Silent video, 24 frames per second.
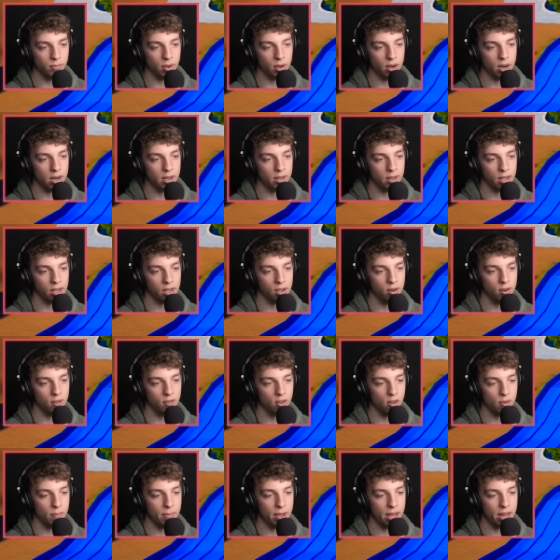All right, that could
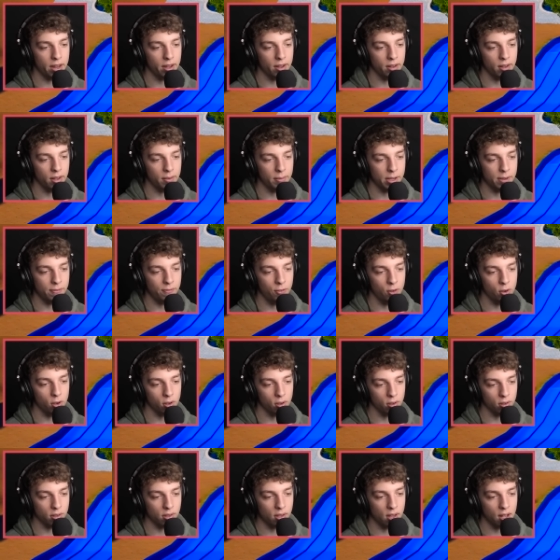have gone better. My foot
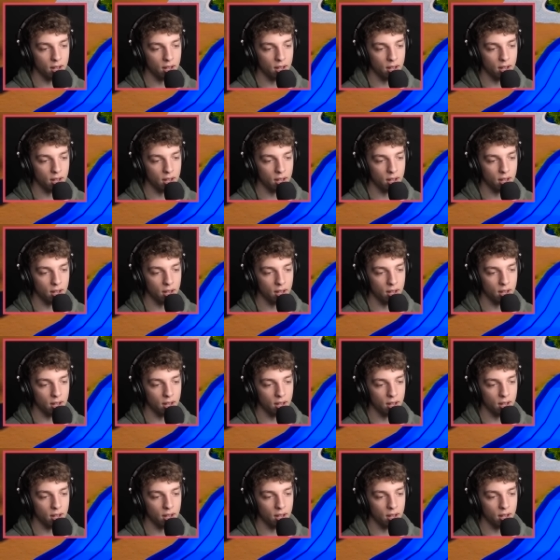got